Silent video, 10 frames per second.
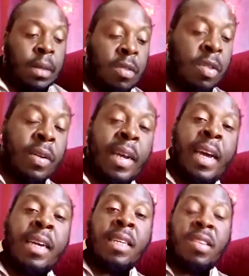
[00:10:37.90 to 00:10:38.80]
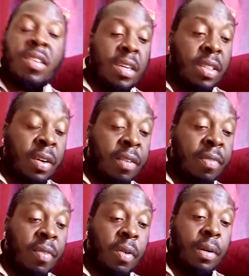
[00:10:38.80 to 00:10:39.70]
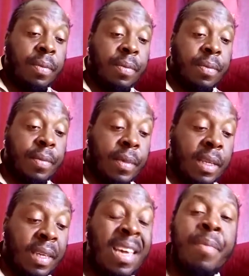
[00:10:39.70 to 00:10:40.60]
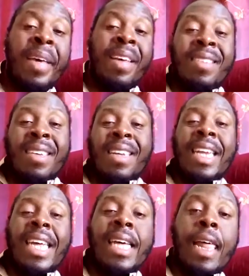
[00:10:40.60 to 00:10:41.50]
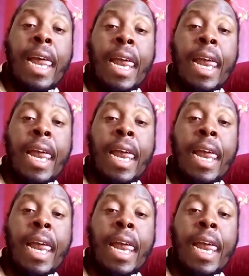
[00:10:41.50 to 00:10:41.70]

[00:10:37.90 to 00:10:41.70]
So that is 34. He makes it clear.